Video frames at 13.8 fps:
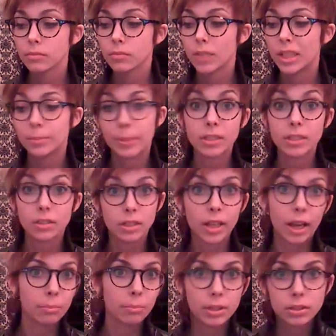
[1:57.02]
Is
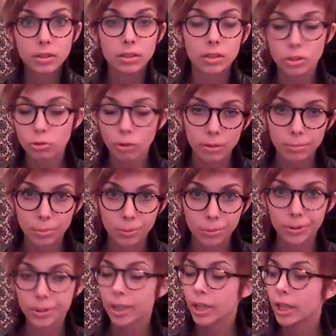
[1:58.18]
basically drawn porn
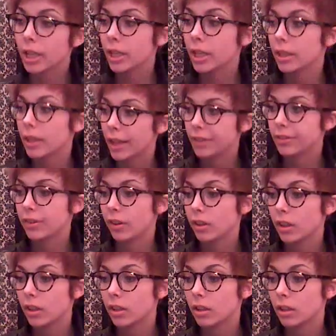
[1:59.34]
that
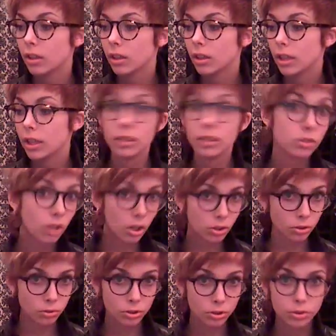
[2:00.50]
is also
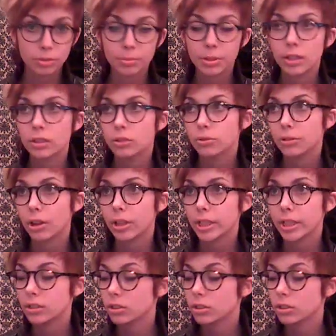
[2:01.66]
distributed to an audience.